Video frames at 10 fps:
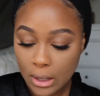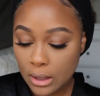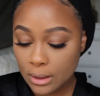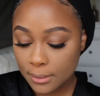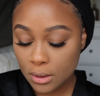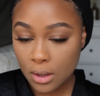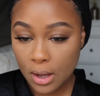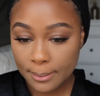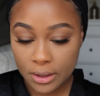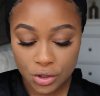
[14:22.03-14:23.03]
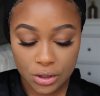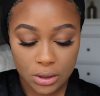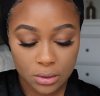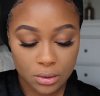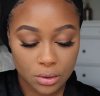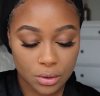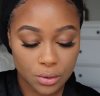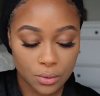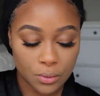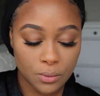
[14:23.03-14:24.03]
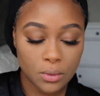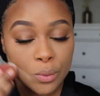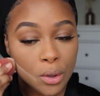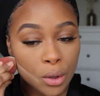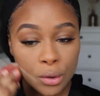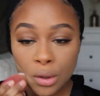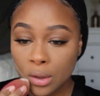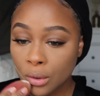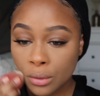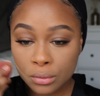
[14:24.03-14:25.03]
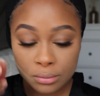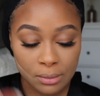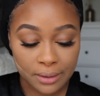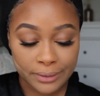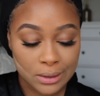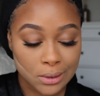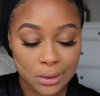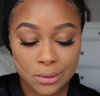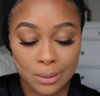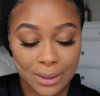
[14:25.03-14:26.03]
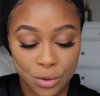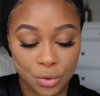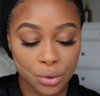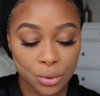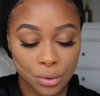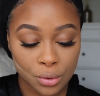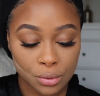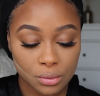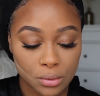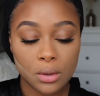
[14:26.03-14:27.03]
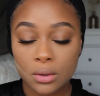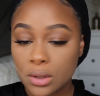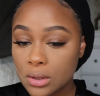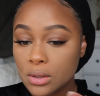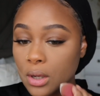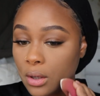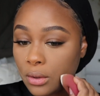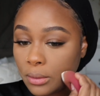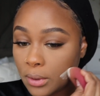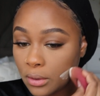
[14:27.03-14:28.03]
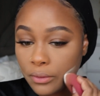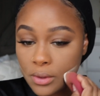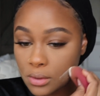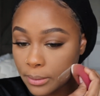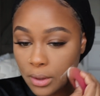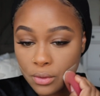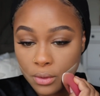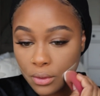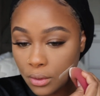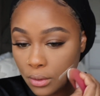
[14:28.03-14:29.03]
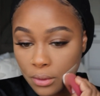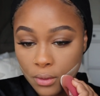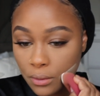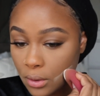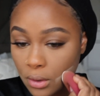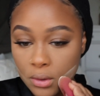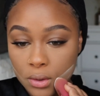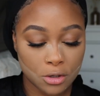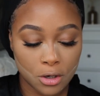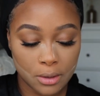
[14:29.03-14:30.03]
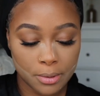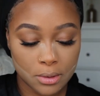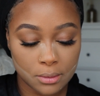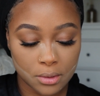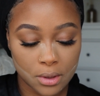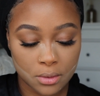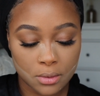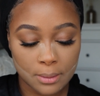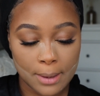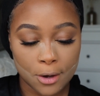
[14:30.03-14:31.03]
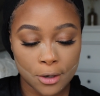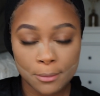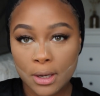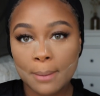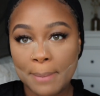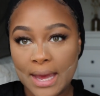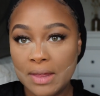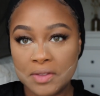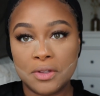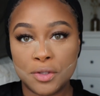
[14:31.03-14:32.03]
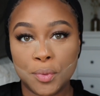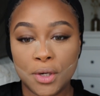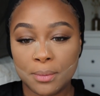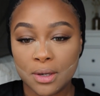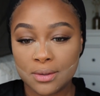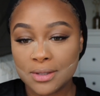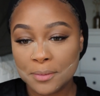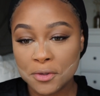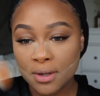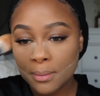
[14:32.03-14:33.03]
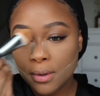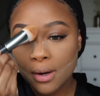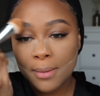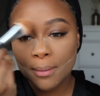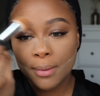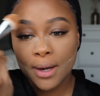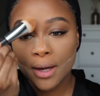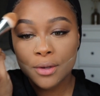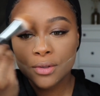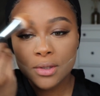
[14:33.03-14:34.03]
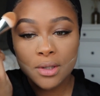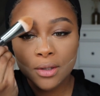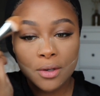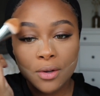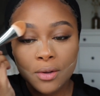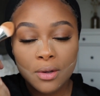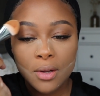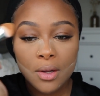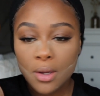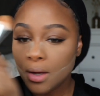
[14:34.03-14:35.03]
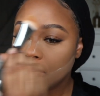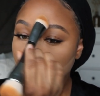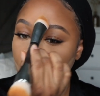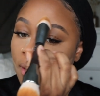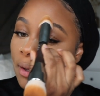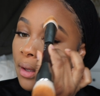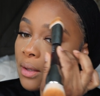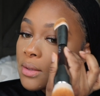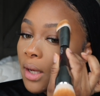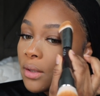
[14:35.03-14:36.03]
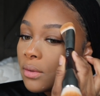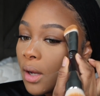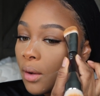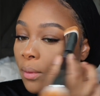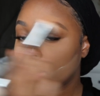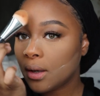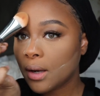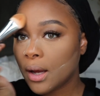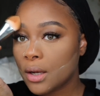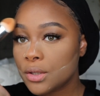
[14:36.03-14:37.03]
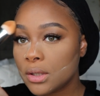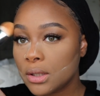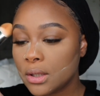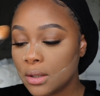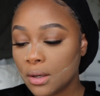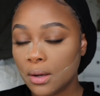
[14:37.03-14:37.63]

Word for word: And I'm gonna cut my cheeks too. We all know my face ain't symmetrical. This is how you make your face symmetrical. You do this. I'm gonna put some translucent powder. I'm gonna bathe in this pretty much. I'm just gonna put on my brows just a little because I do not want an ashy